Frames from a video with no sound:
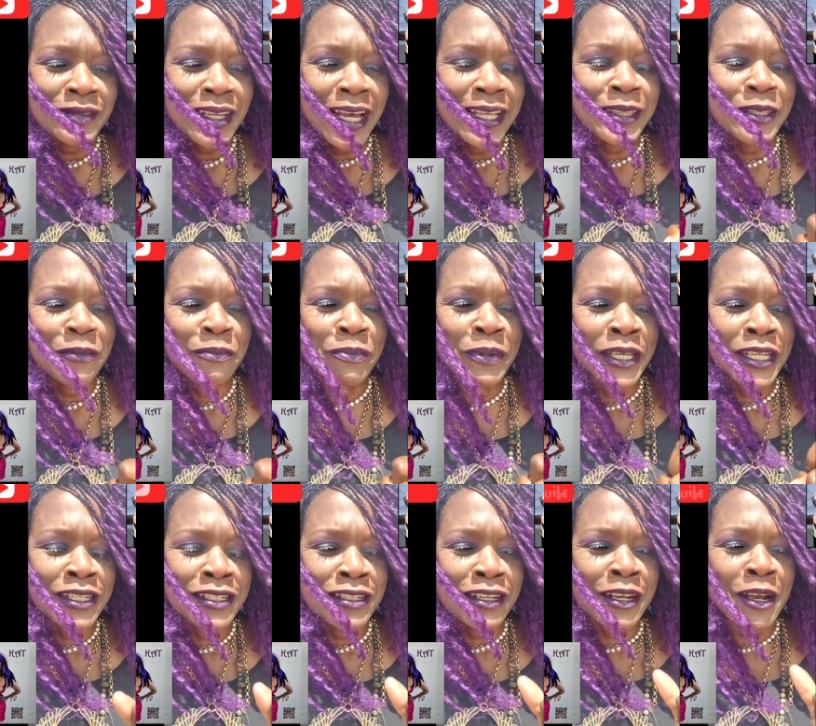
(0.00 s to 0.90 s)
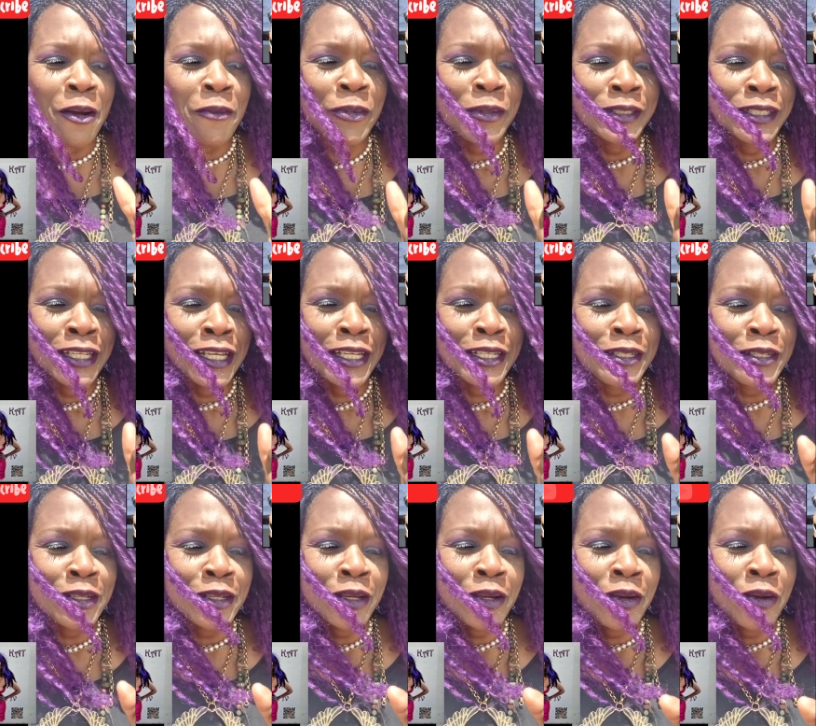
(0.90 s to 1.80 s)
at the beach a couple
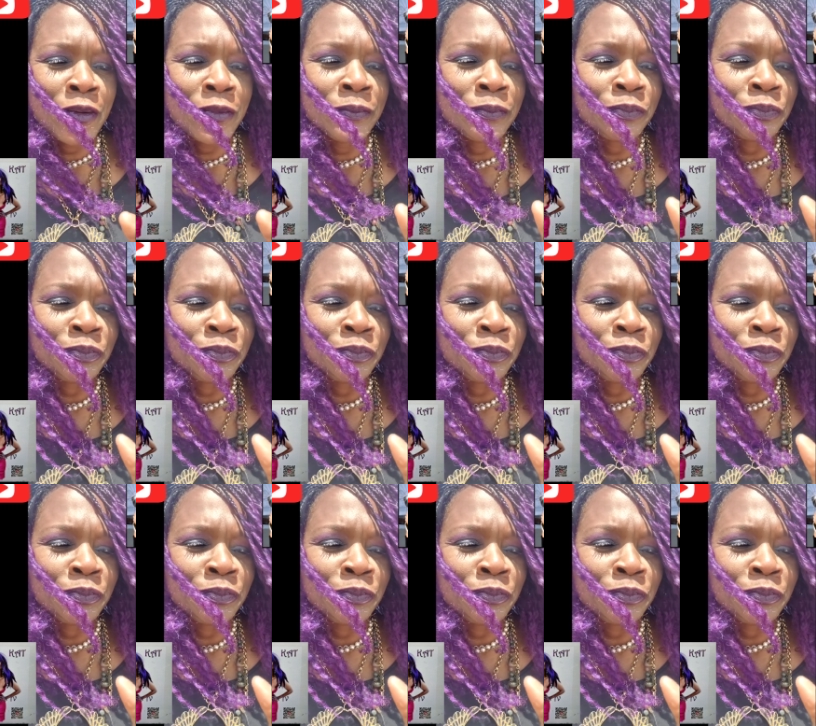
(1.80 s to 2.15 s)
days ago.